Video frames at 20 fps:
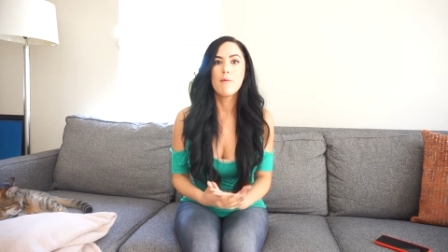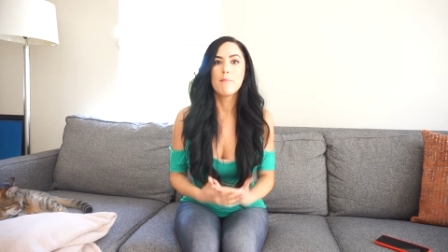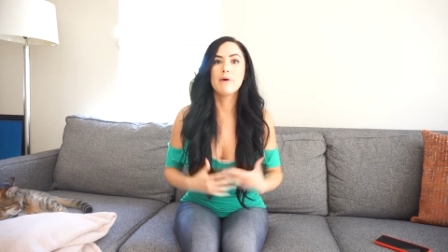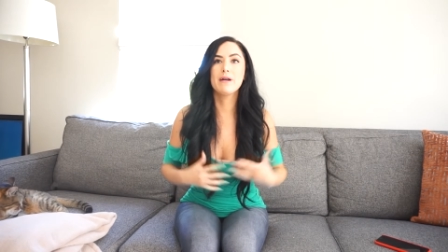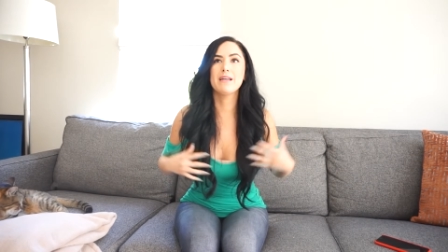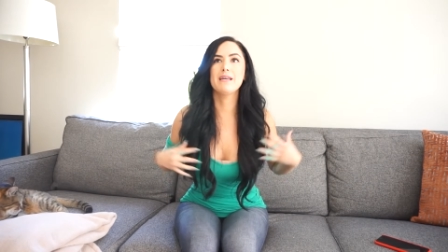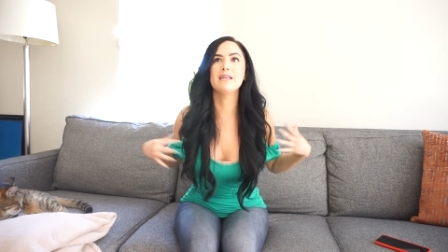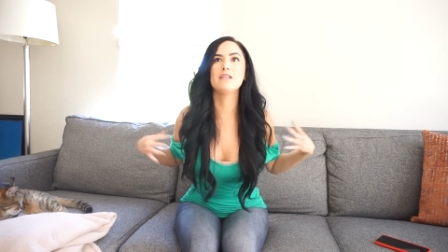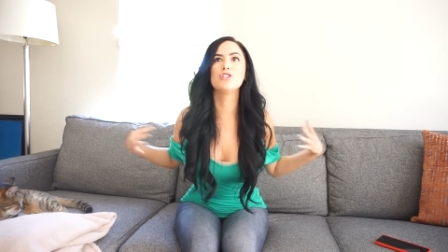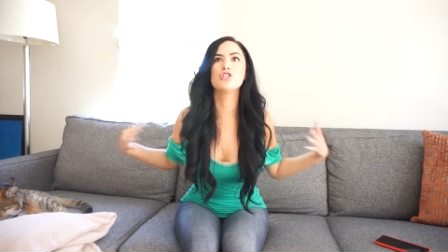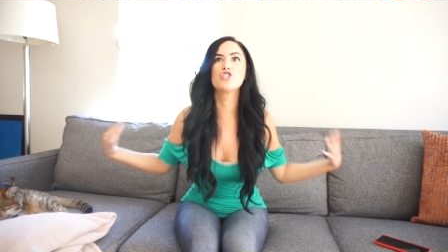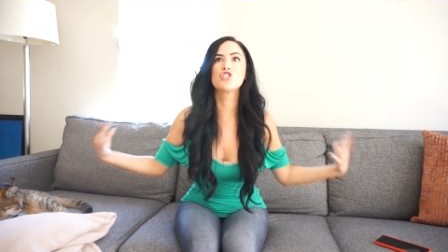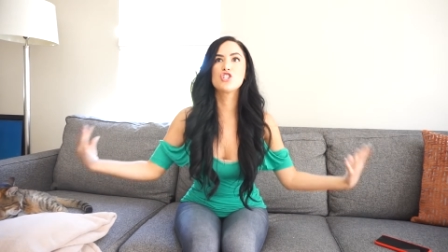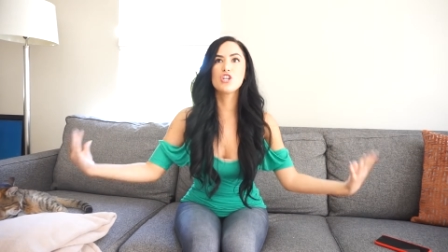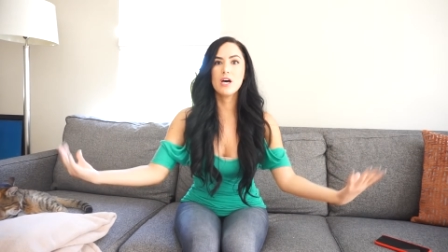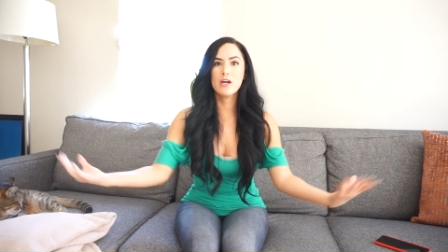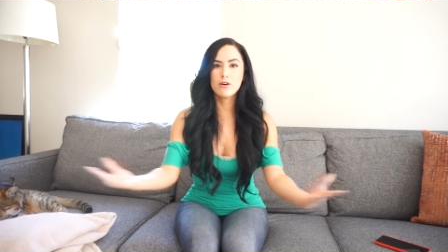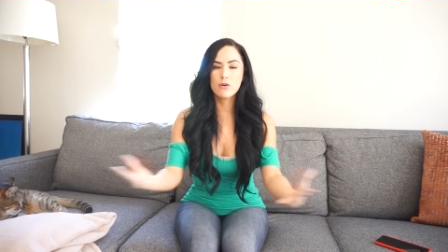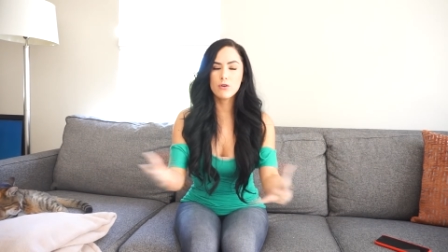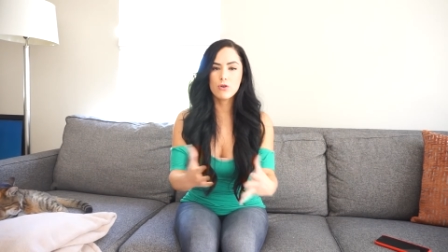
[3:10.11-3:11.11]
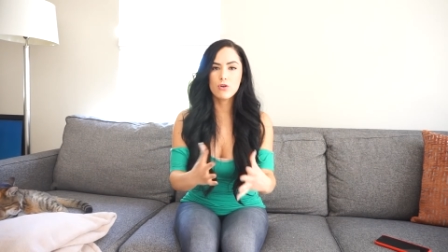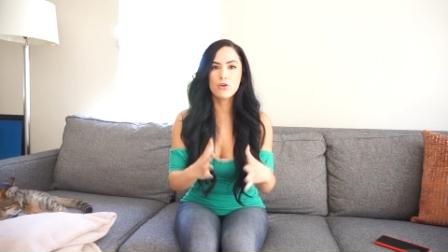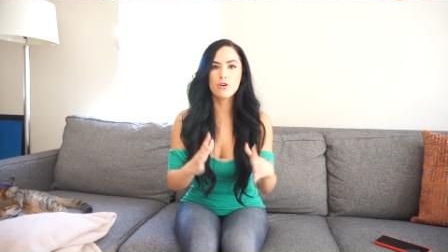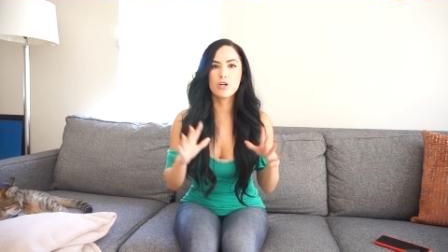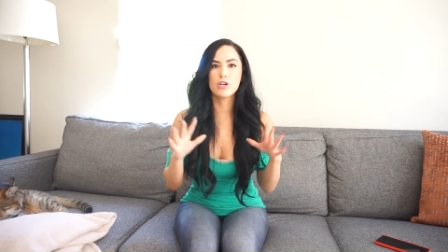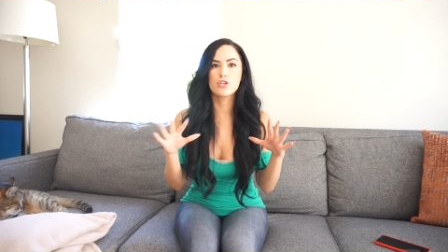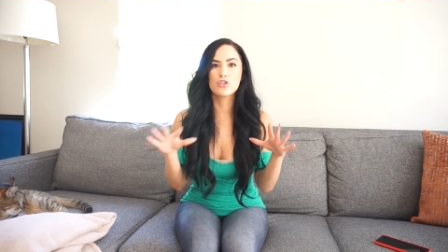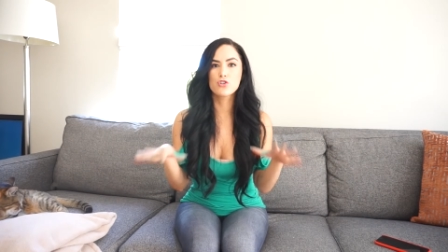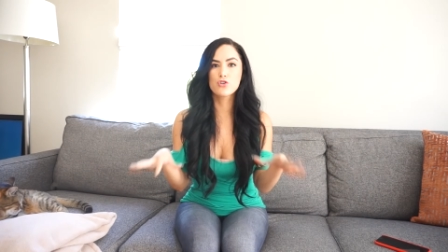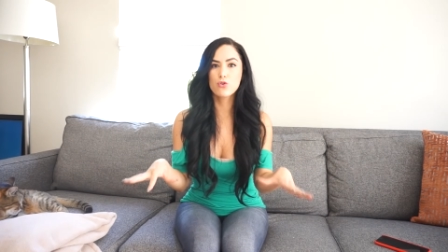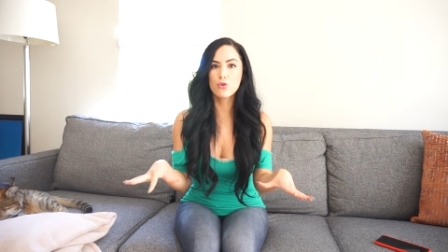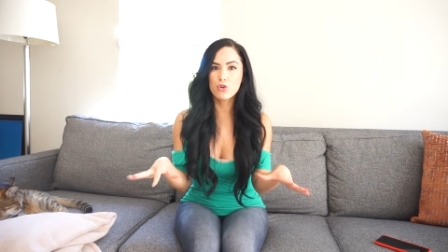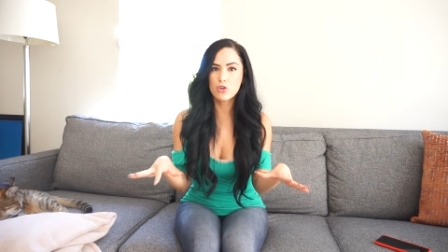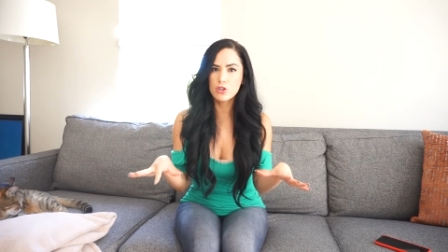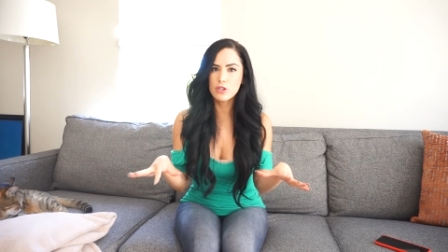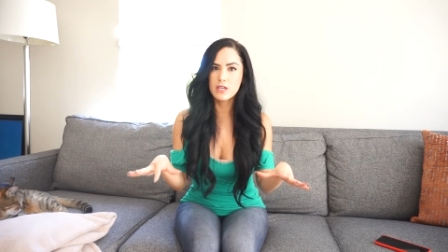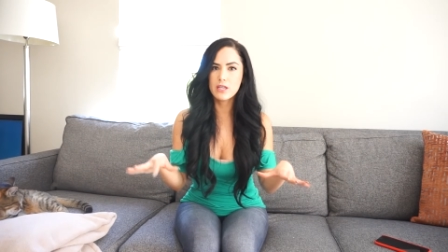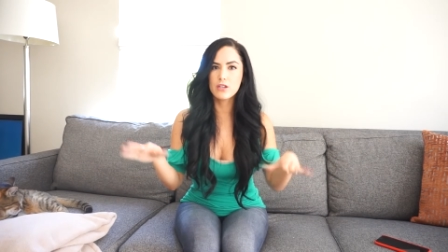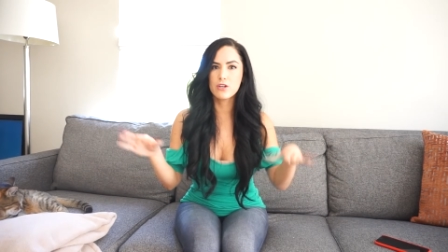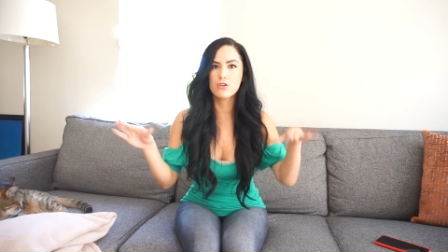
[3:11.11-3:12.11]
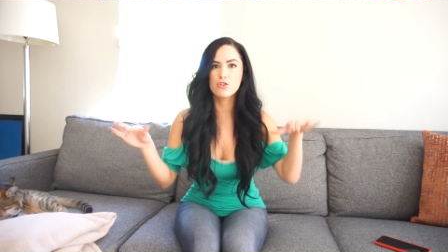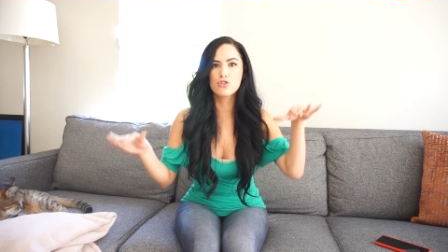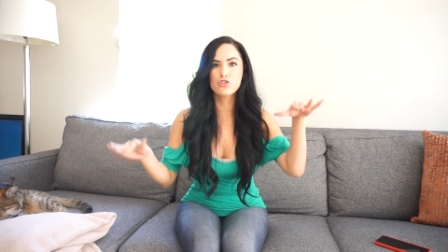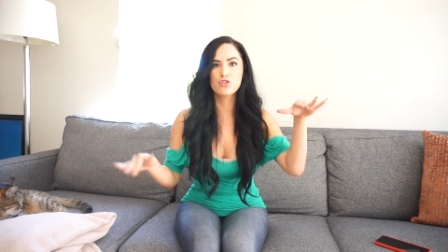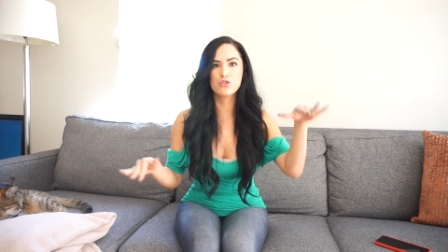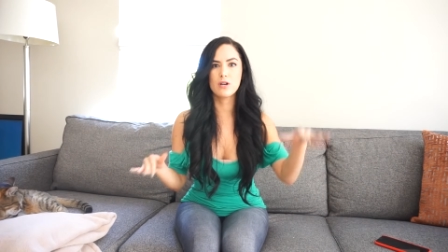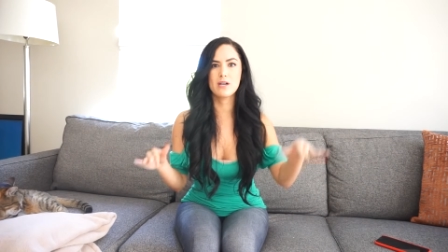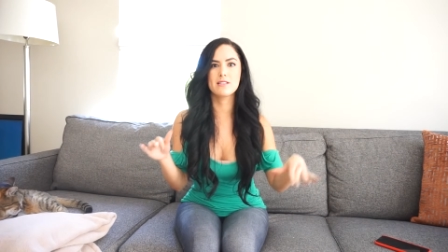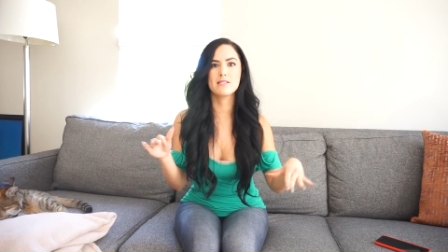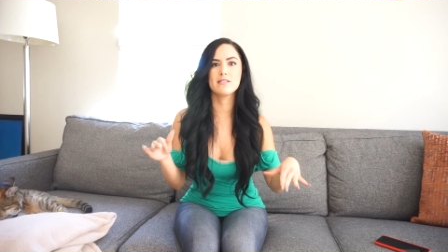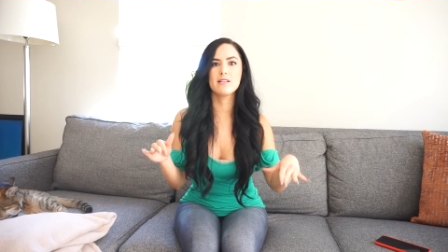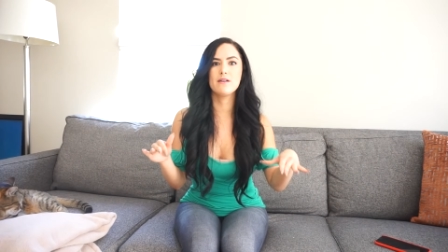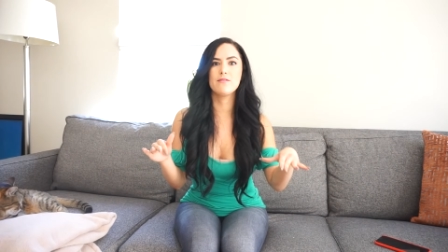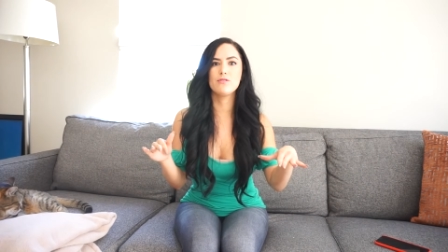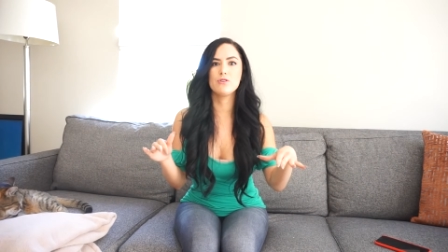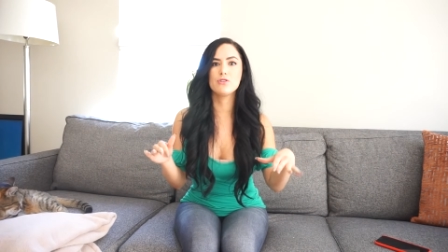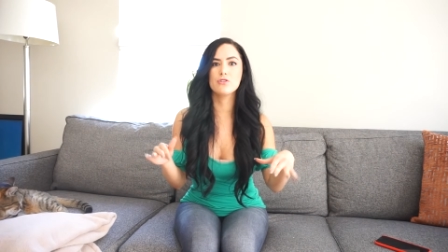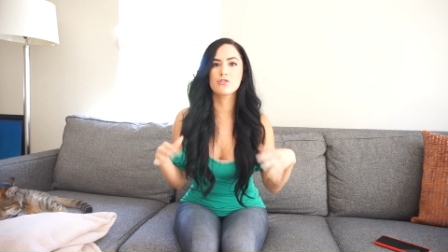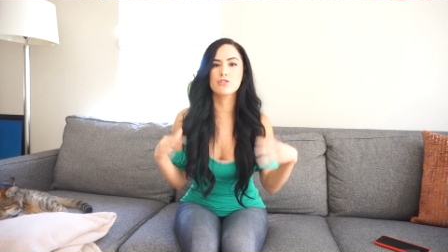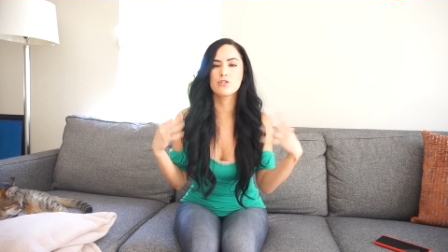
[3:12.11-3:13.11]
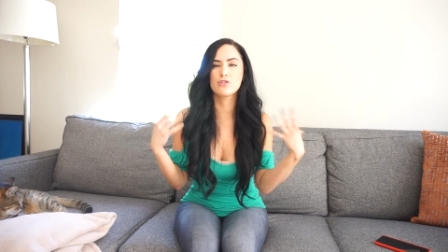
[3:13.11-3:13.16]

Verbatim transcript: but in general, controlling your stress levels,